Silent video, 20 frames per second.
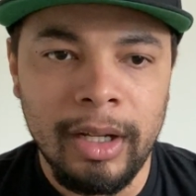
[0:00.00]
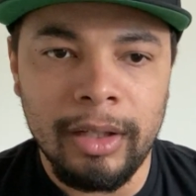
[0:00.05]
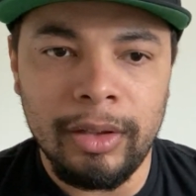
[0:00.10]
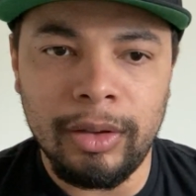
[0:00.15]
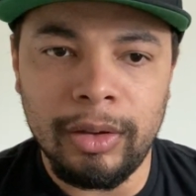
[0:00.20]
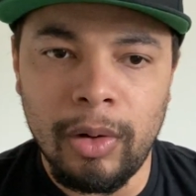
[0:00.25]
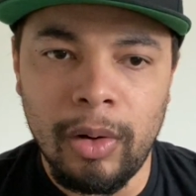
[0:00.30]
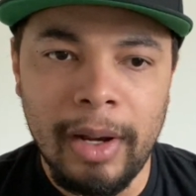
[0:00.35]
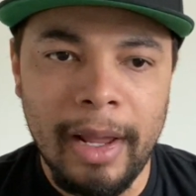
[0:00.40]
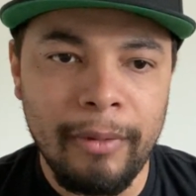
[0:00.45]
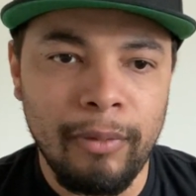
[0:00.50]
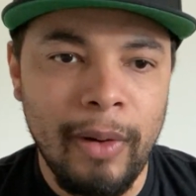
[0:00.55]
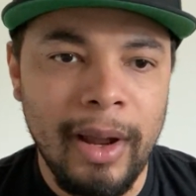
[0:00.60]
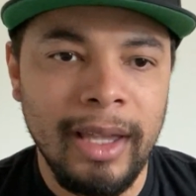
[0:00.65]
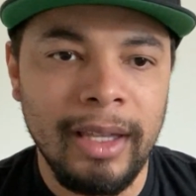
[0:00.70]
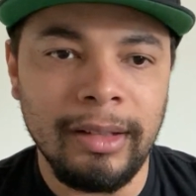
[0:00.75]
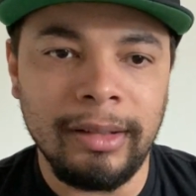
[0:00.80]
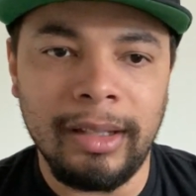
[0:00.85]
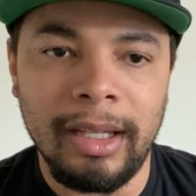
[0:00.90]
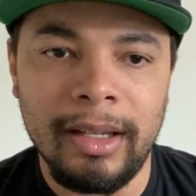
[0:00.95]
Like
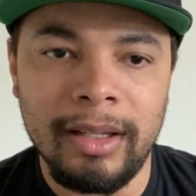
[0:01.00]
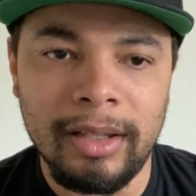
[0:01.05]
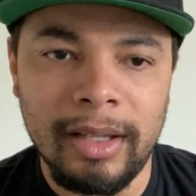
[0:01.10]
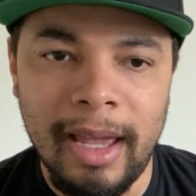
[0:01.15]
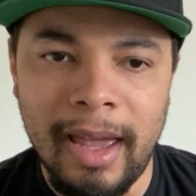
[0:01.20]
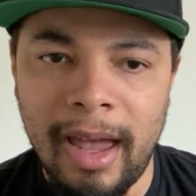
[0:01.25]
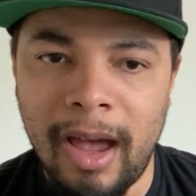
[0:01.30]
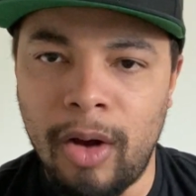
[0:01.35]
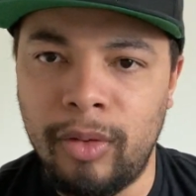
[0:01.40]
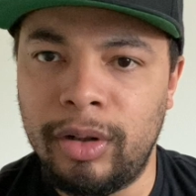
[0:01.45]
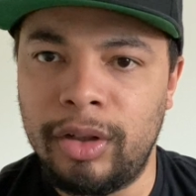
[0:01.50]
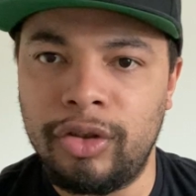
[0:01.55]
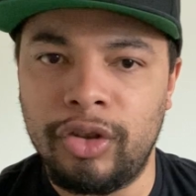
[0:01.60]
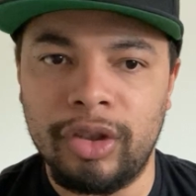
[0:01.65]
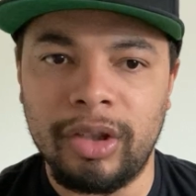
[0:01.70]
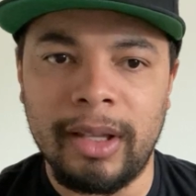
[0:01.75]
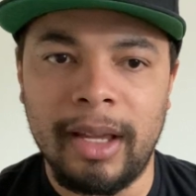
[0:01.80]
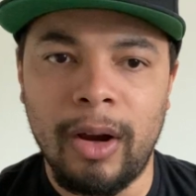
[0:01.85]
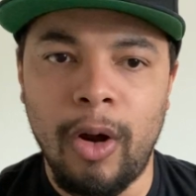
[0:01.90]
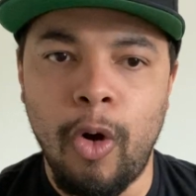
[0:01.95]
writing things down and
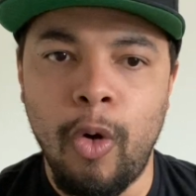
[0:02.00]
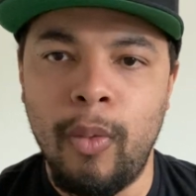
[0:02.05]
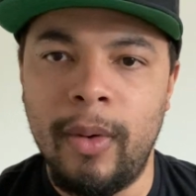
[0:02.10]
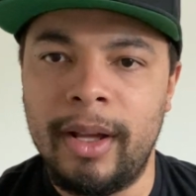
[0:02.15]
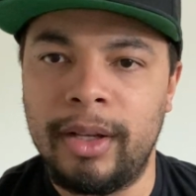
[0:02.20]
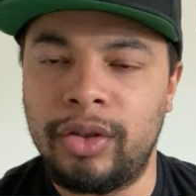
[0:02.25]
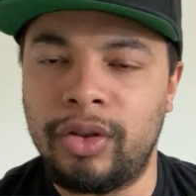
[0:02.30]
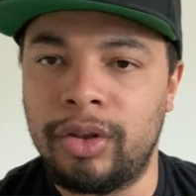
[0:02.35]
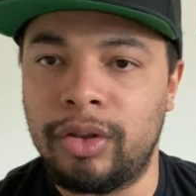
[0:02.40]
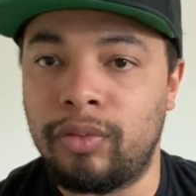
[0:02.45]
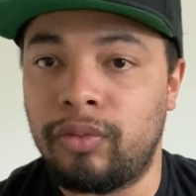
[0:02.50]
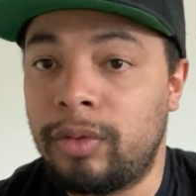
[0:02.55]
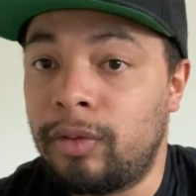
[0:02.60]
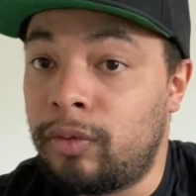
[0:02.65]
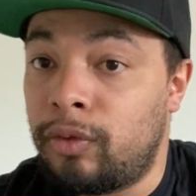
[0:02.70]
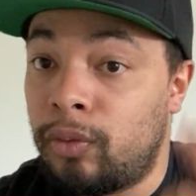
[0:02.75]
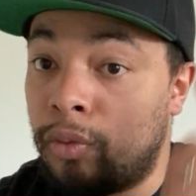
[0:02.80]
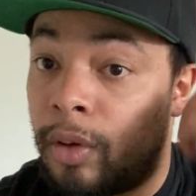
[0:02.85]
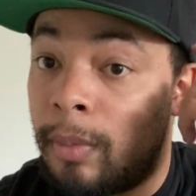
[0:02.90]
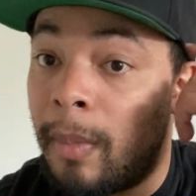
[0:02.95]
just like always just
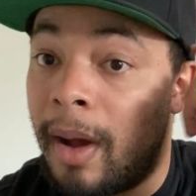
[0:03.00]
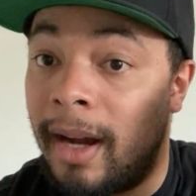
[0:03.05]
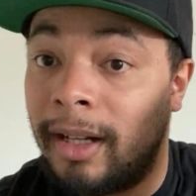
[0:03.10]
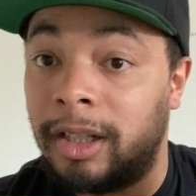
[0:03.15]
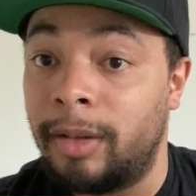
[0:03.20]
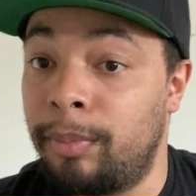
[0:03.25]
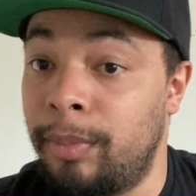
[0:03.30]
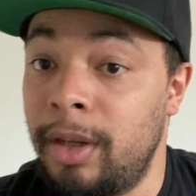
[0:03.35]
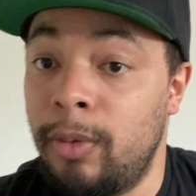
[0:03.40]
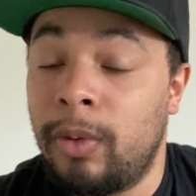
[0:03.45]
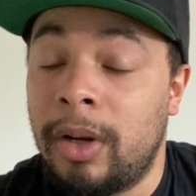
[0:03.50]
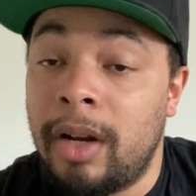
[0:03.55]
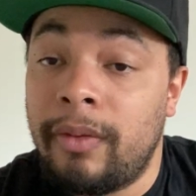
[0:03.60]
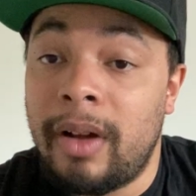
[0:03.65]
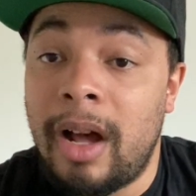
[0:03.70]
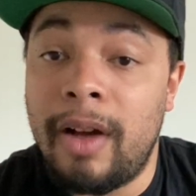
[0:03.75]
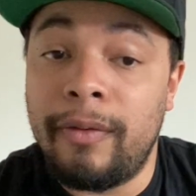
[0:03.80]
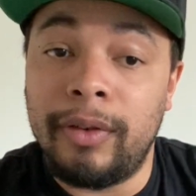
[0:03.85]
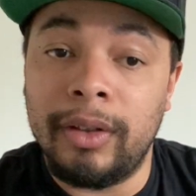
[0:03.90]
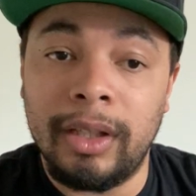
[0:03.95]
reminding me whenever
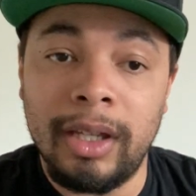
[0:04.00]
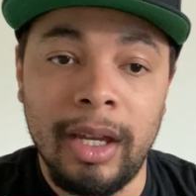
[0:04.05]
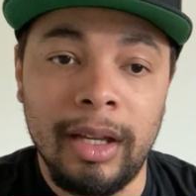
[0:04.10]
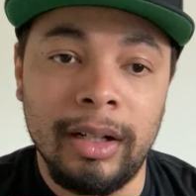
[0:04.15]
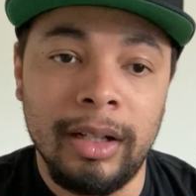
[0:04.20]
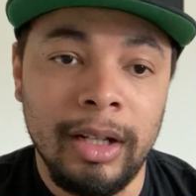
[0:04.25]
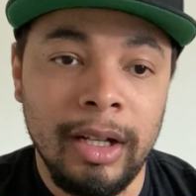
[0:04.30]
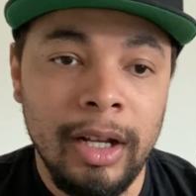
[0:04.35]
I forget.